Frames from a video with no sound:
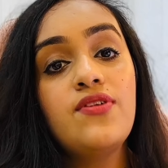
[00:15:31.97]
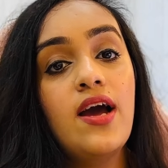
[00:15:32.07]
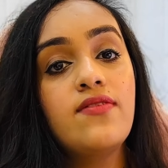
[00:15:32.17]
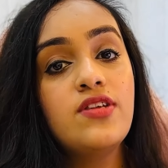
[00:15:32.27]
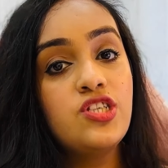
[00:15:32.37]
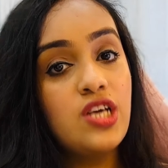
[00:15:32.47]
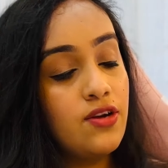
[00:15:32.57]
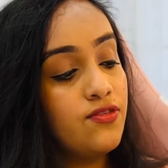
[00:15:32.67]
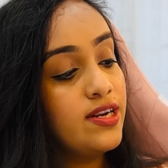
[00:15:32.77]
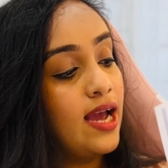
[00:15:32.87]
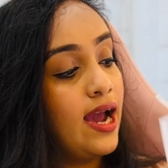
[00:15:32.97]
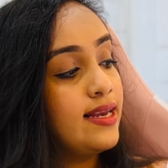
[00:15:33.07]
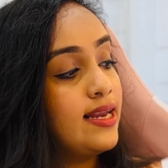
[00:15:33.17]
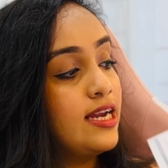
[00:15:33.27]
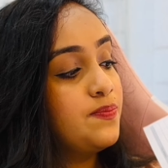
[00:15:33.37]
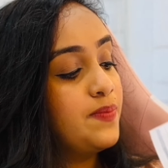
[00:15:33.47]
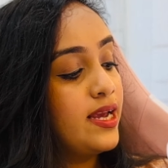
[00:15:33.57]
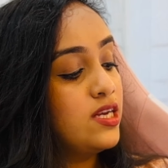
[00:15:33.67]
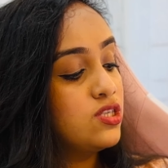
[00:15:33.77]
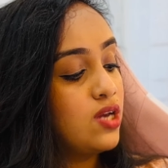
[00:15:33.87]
we have the January highlight page